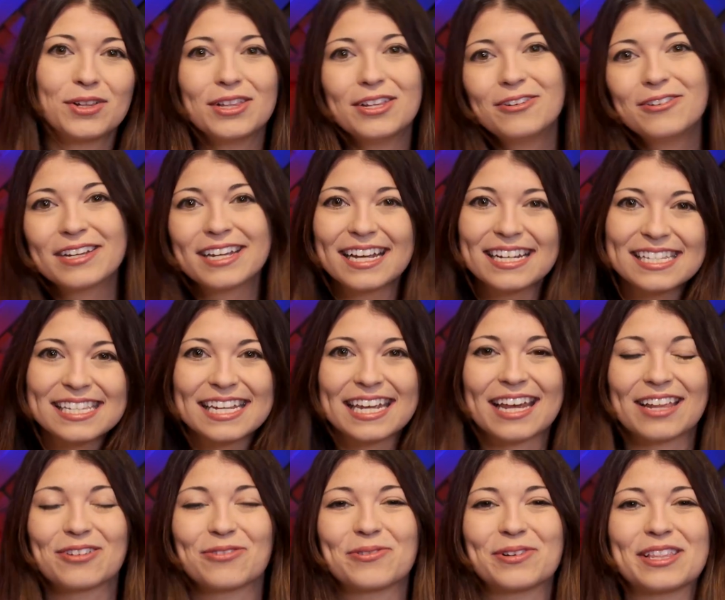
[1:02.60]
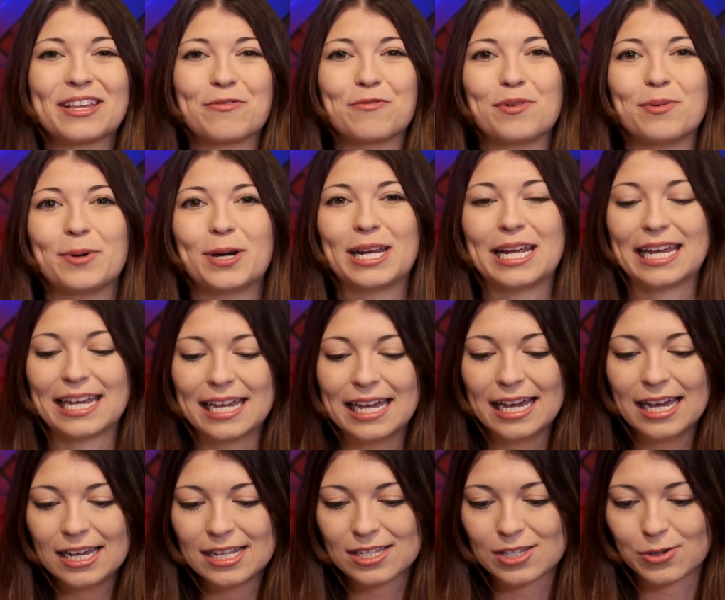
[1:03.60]
a little get together with everybody.
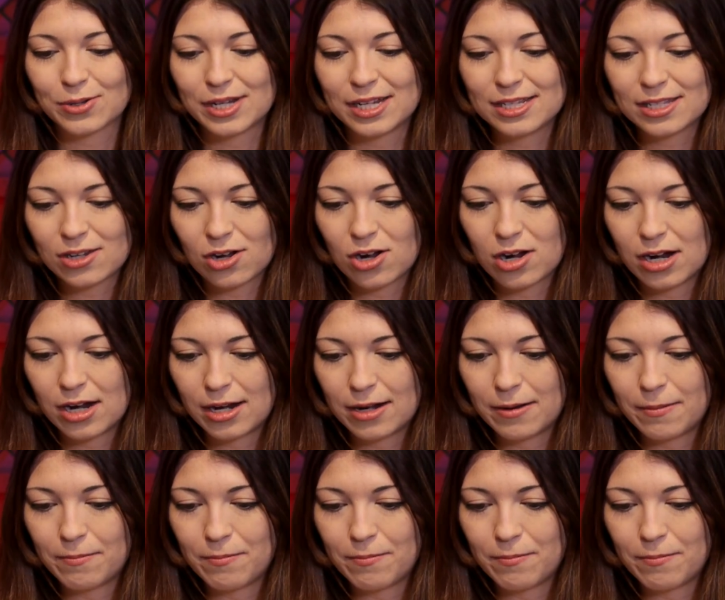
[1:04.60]
So it's on